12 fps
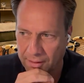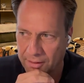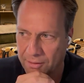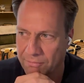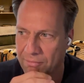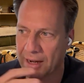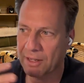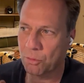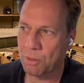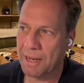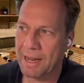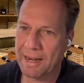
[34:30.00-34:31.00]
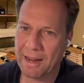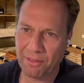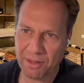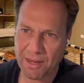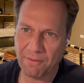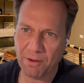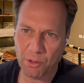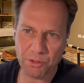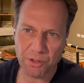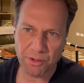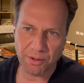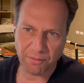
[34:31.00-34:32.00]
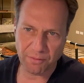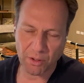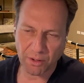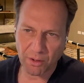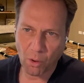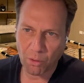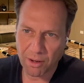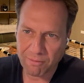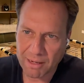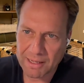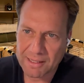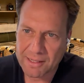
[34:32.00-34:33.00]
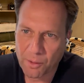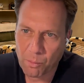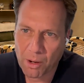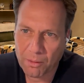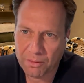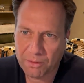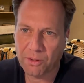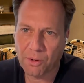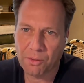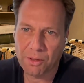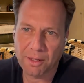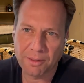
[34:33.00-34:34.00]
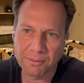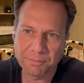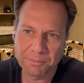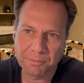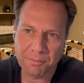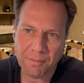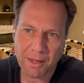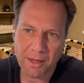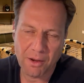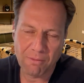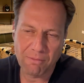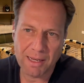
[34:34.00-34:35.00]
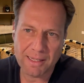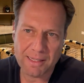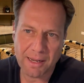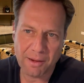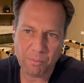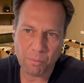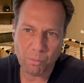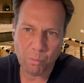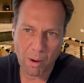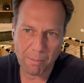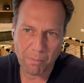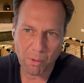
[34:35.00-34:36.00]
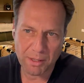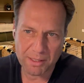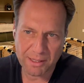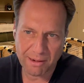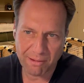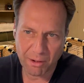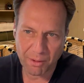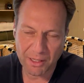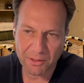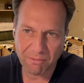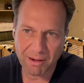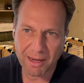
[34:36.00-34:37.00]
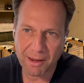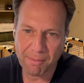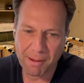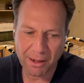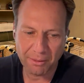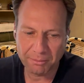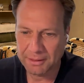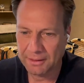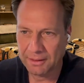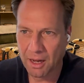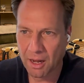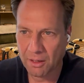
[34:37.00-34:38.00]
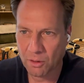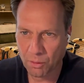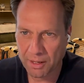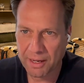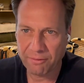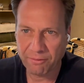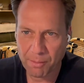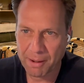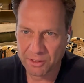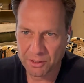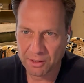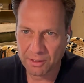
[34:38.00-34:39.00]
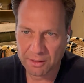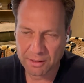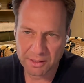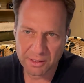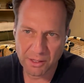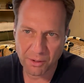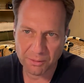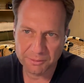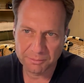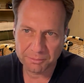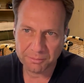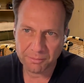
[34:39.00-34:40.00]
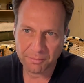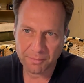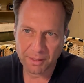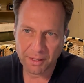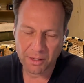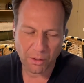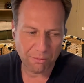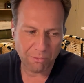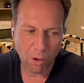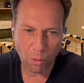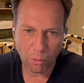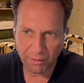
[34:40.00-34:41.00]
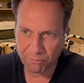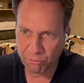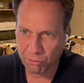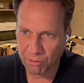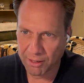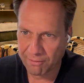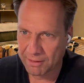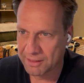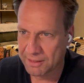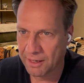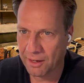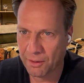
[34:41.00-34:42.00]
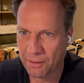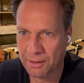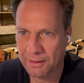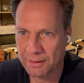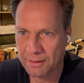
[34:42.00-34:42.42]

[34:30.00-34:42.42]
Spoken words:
really sort of laid out the evolution of kind of online real estate world. And so real estate 1.0 is really about unlocking information. So, the role of Trulia and Zillow